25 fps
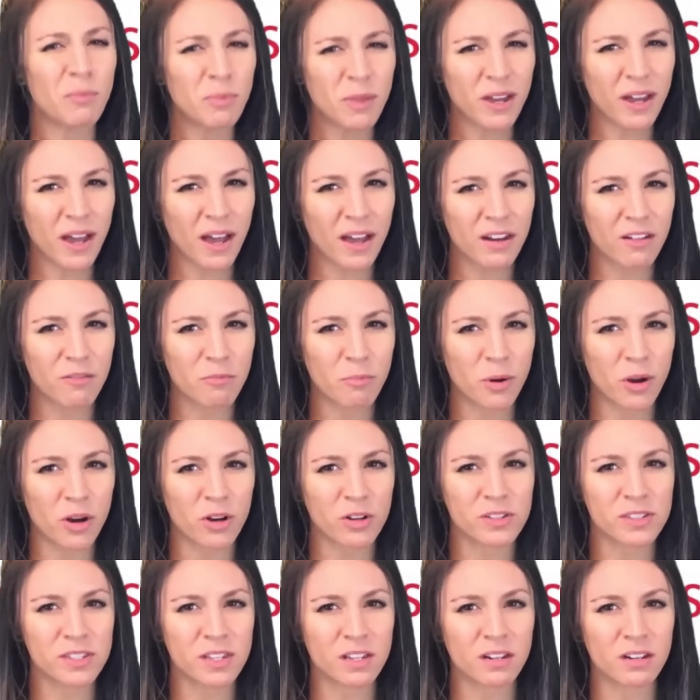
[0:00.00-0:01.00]
I'm the kind of
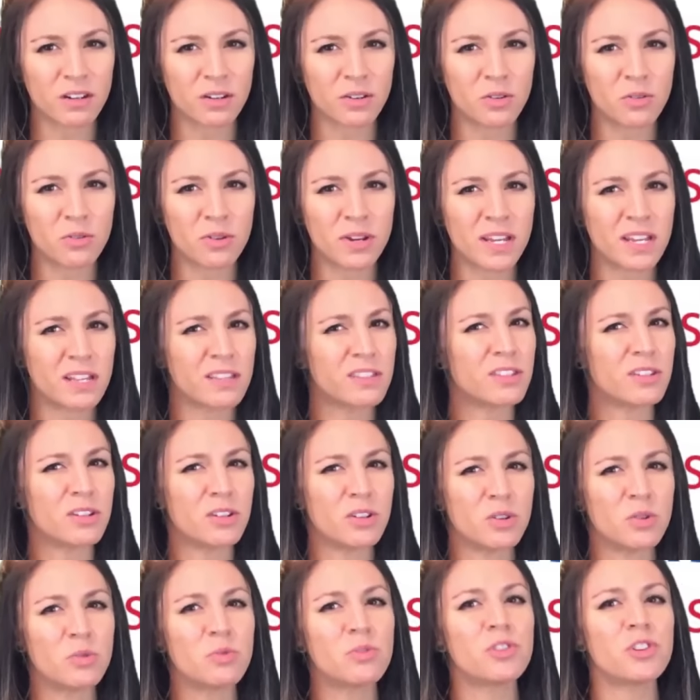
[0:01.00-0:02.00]
person who
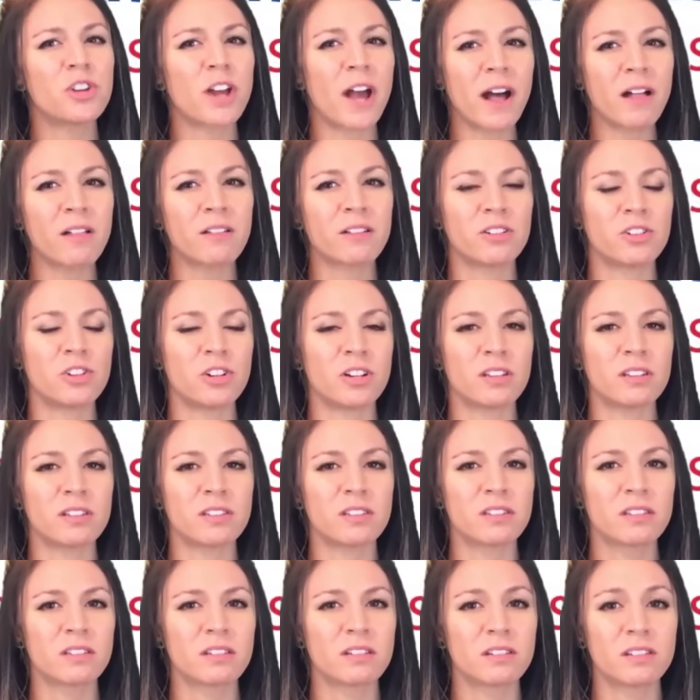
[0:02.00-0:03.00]
needs new
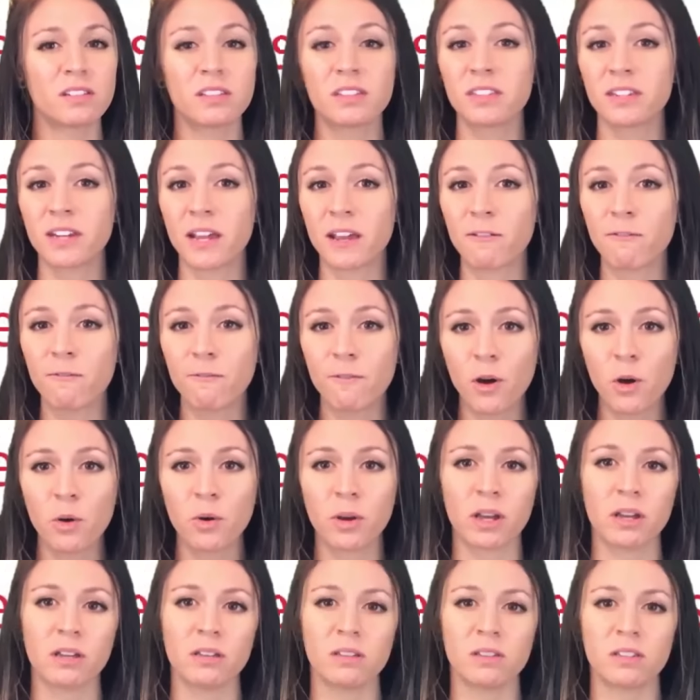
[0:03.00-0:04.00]
challenges to stay
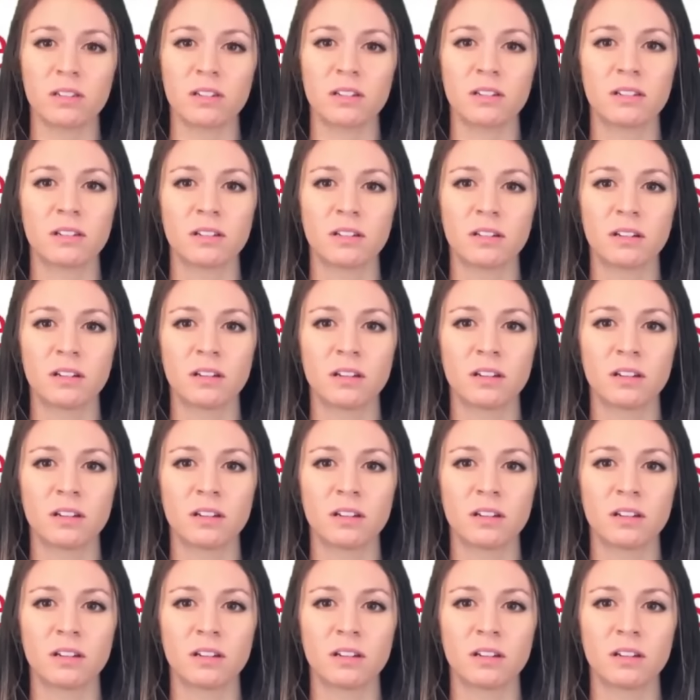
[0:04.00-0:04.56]
focused.